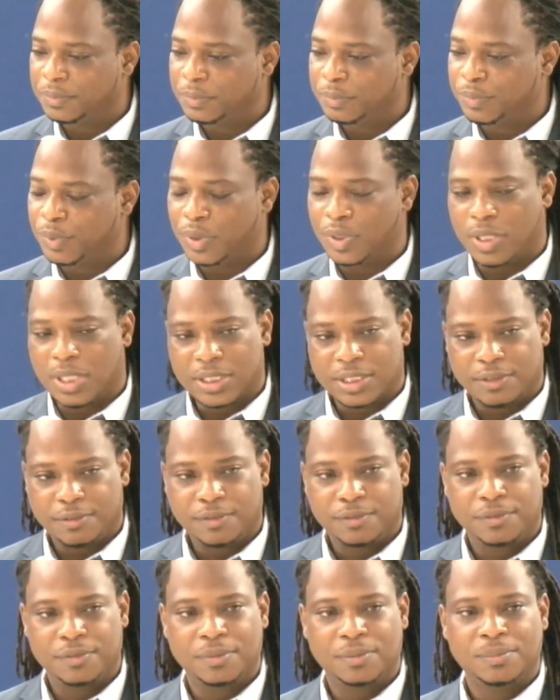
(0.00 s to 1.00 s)

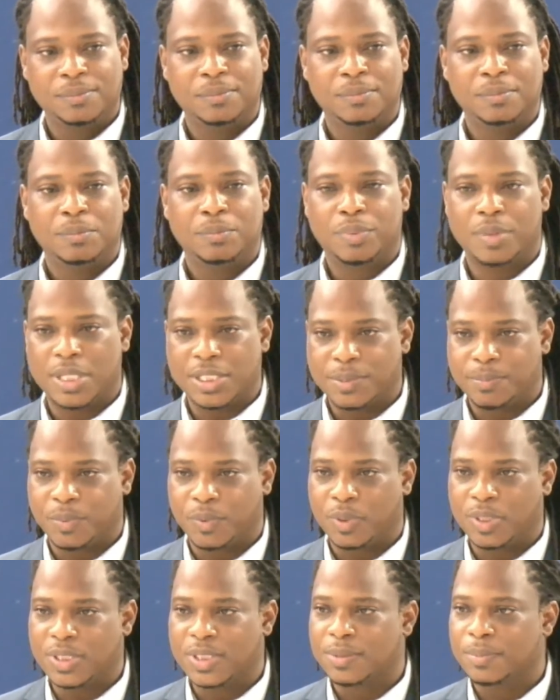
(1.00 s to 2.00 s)
productive,
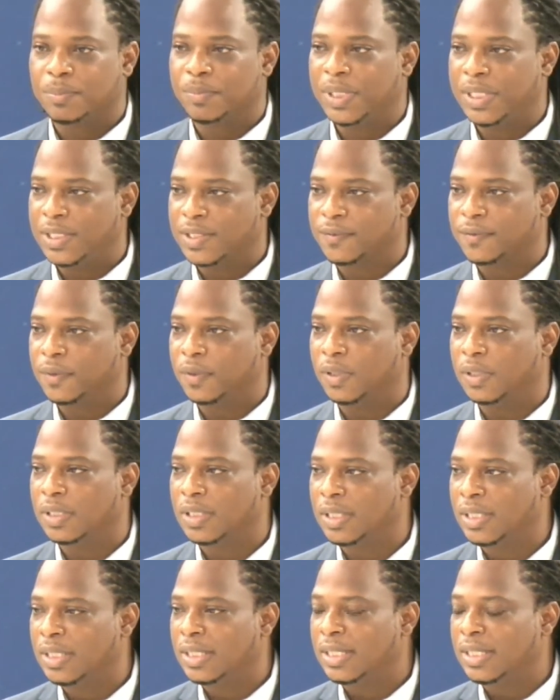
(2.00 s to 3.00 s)
prosperous, peaceful,
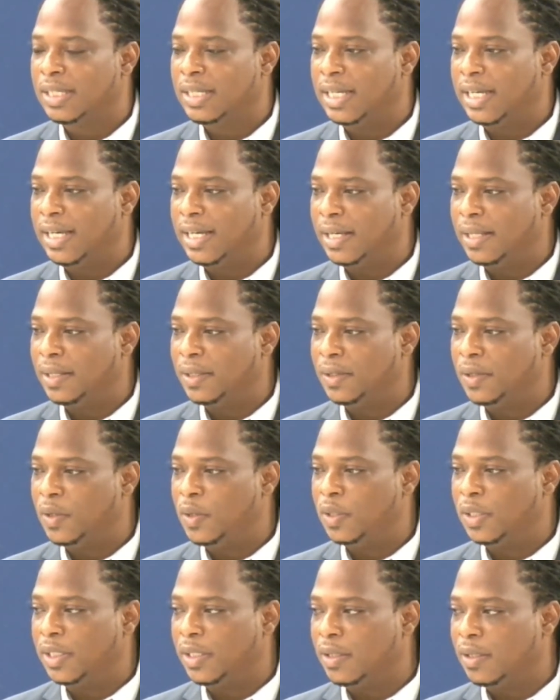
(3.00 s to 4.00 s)
and
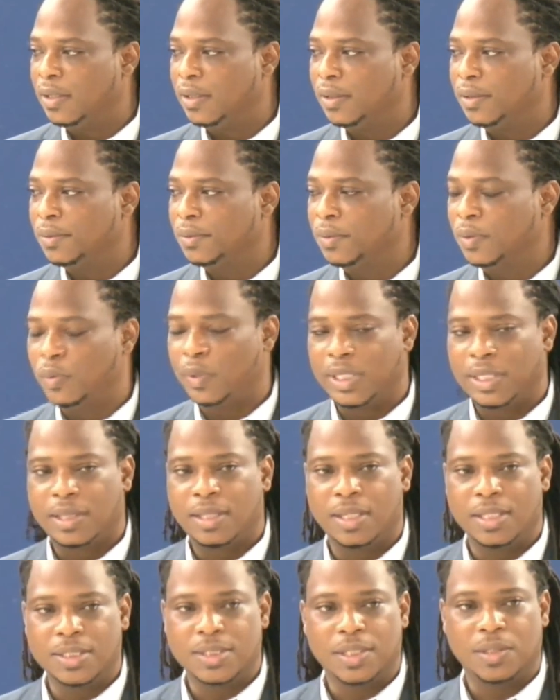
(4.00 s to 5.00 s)
all the other great
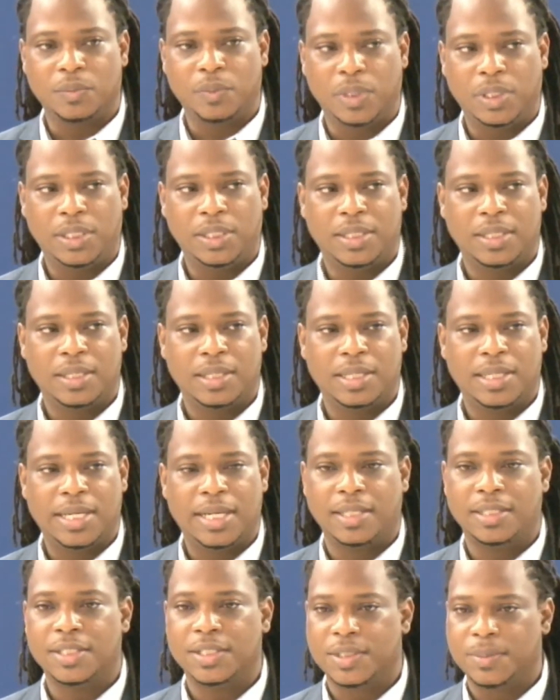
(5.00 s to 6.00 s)
things that we
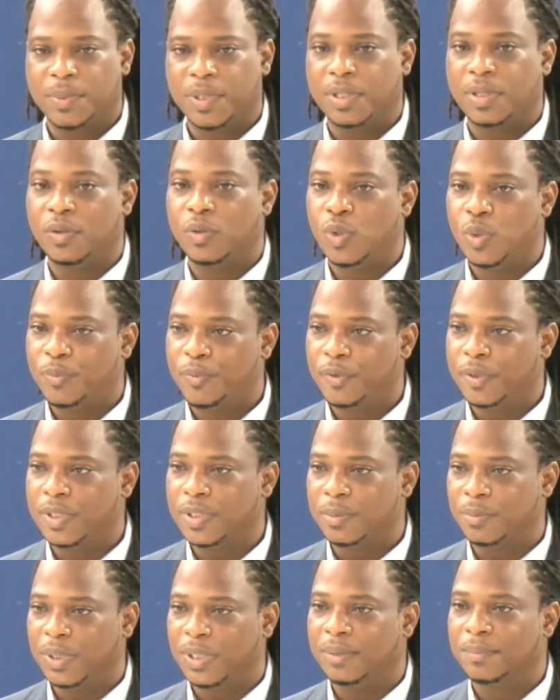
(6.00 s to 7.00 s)
anticipate and hope for it
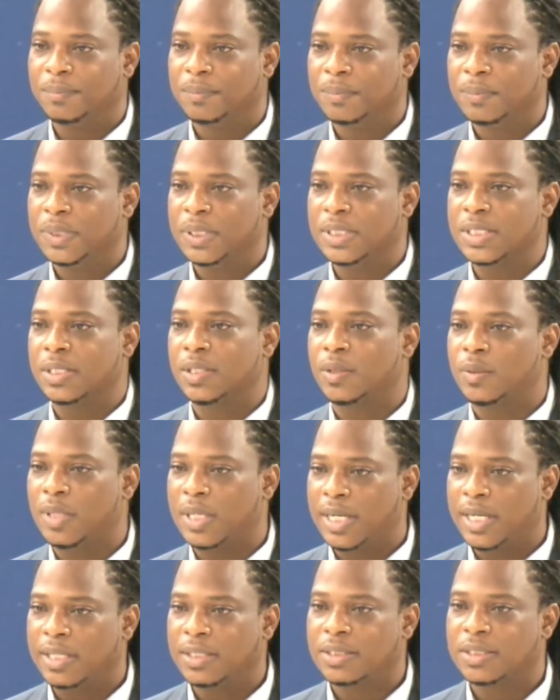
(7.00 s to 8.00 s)
to be. It's in our
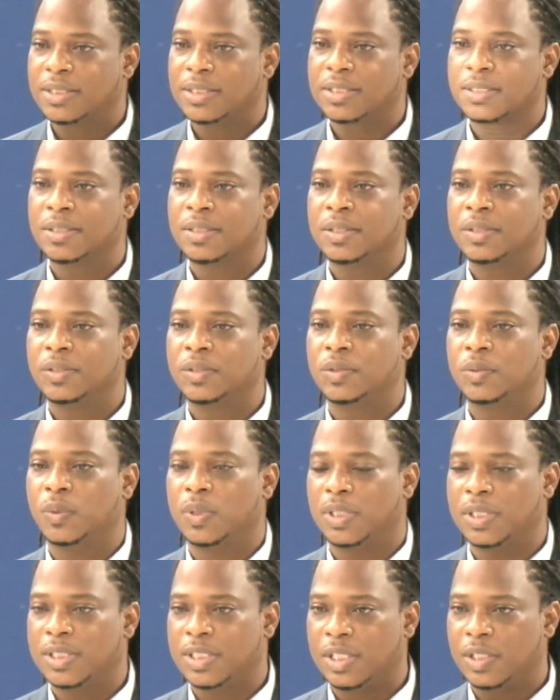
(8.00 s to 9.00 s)
hands to
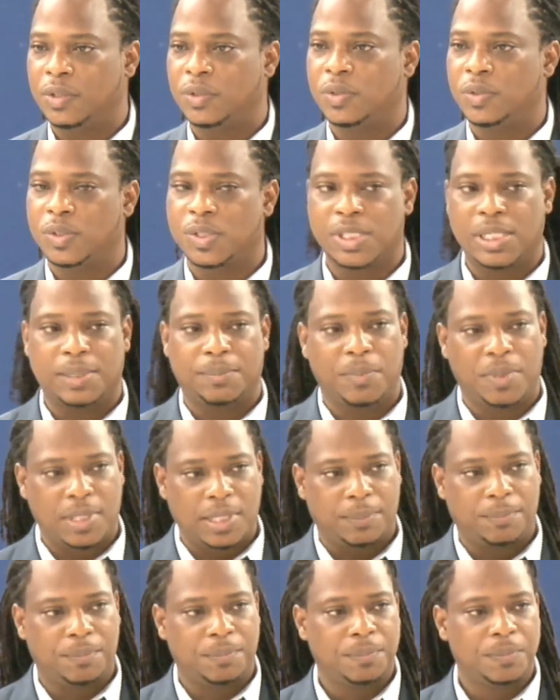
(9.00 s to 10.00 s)
continue to shape
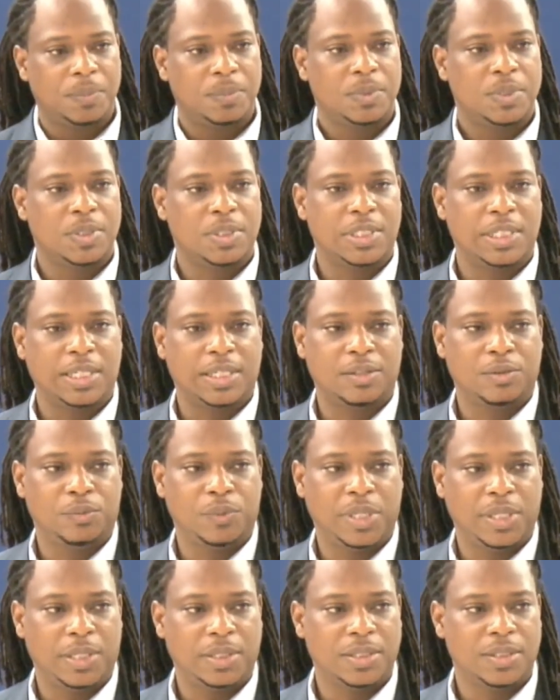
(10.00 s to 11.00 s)
them to take the
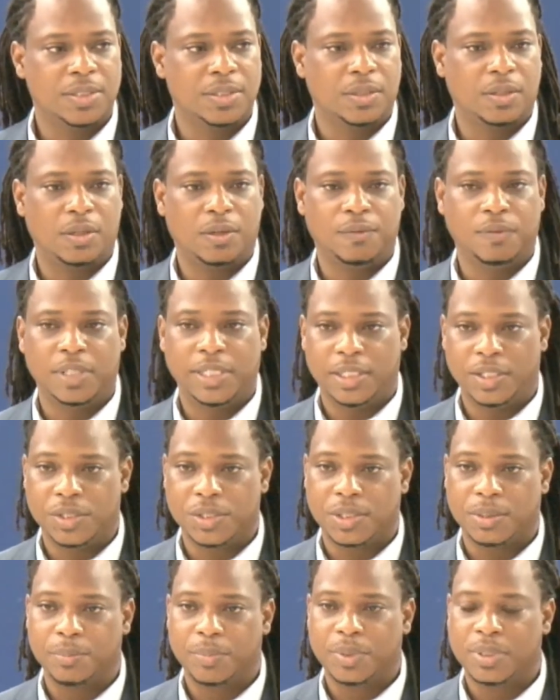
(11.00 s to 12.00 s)
reins of
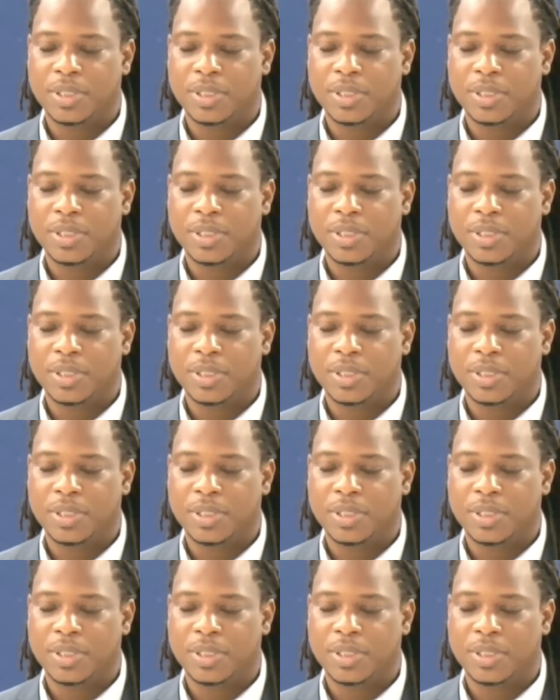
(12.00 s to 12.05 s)
leadership.